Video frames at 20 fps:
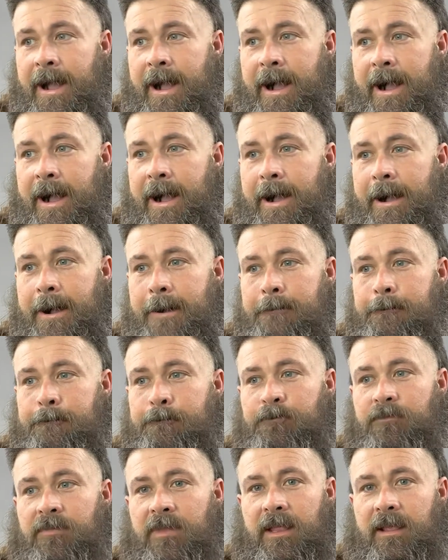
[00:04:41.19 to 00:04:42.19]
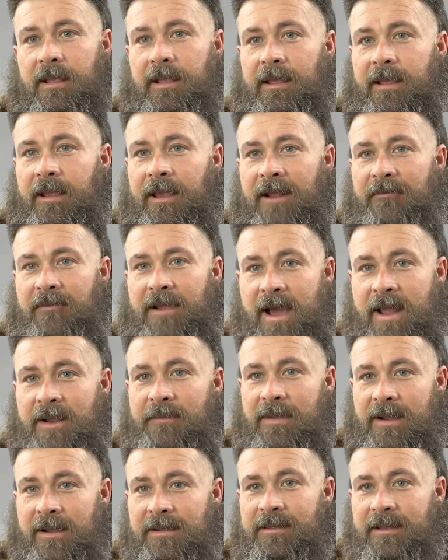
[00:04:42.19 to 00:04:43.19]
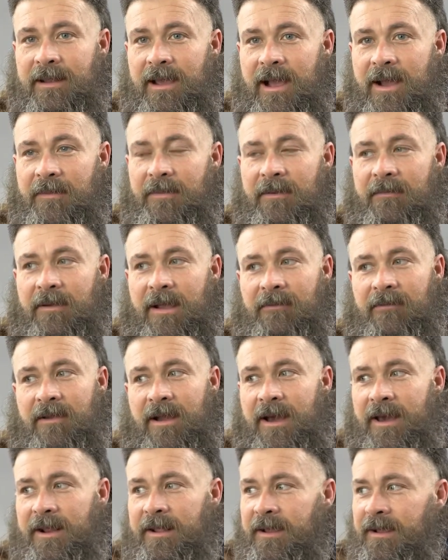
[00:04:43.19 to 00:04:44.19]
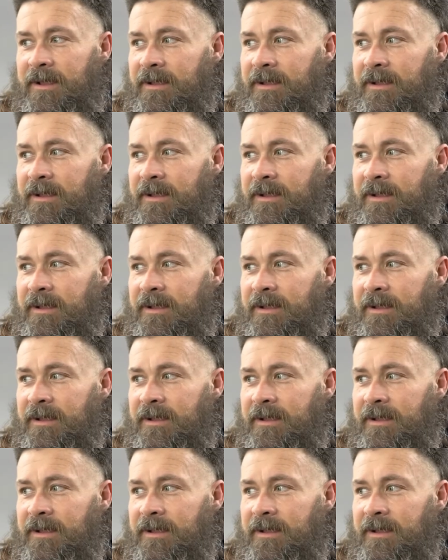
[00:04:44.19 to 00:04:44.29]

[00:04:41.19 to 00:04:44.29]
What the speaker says: And I've kind of mocked it up. I've got